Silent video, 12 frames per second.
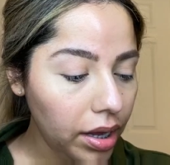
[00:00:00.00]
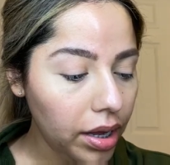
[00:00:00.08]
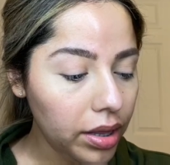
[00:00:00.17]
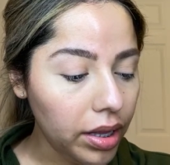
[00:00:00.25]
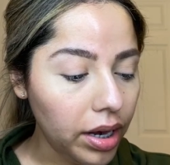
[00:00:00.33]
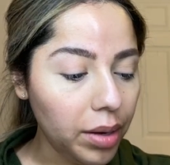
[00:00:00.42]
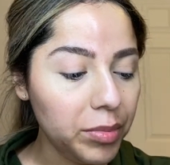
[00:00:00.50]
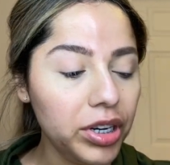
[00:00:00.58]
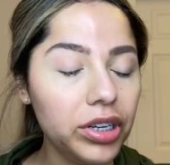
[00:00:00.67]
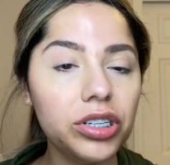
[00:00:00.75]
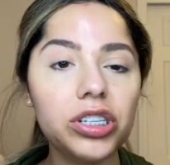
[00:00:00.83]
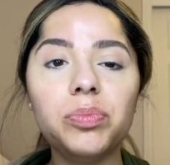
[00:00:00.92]
And then I'm
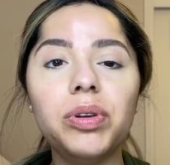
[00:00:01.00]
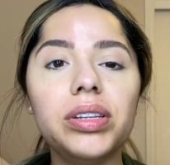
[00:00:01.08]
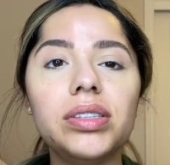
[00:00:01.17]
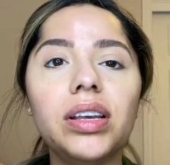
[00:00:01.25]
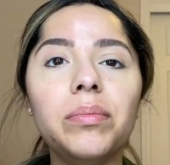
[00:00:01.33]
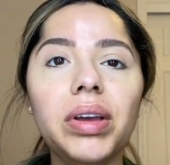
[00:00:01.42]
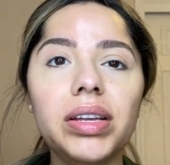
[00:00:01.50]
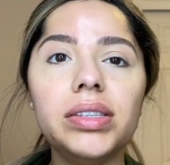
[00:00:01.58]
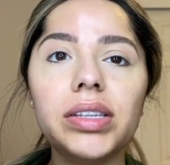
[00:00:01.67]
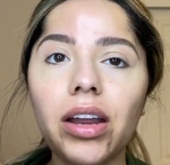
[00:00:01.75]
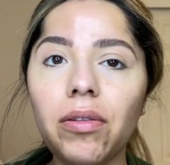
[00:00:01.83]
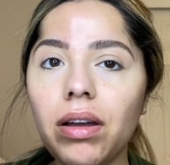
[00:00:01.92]
gonna just put some
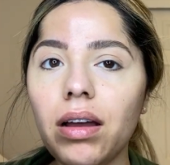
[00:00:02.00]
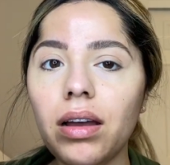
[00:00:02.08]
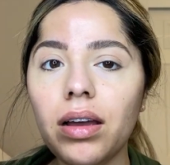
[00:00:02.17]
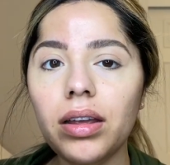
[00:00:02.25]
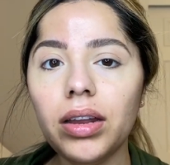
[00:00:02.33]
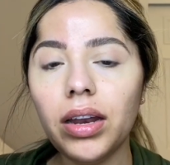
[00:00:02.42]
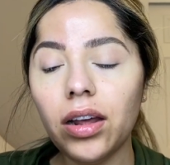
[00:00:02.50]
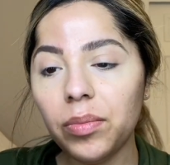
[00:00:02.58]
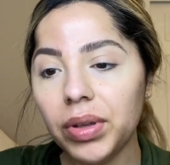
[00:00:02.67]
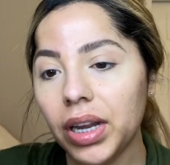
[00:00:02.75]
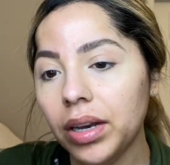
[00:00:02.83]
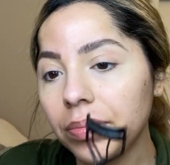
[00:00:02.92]
mascara on and I'll
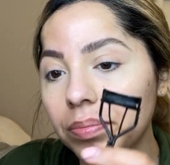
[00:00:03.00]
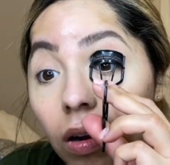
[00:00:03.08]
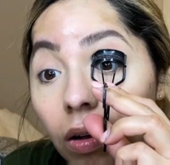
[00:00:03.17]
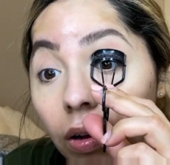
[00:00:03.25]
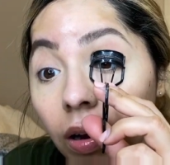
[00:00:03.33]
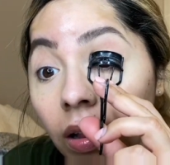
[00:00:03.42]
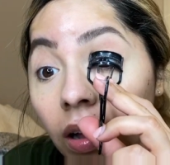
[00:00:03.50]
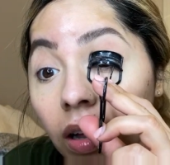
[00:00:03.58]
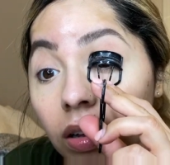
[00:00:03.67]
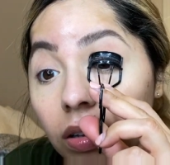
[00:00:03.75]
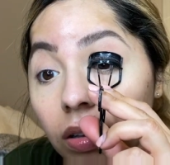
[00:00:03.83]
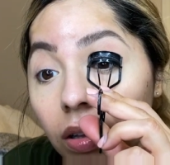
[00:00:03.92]
be done. Curl your
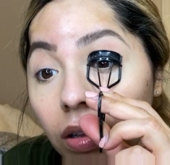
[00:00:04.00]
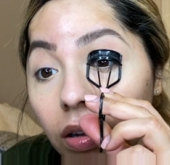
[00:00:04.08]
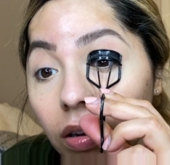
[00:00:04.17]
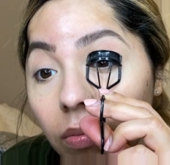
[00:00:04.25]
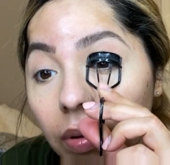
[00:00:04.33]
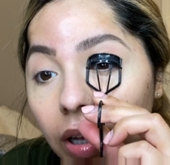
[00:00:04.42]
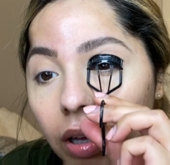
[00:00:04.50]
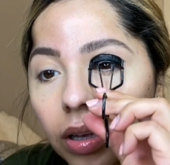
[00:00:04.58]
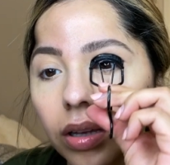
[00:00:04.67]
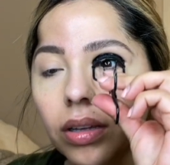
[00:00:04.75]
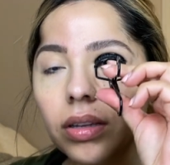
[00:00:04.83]
lashes a little bit.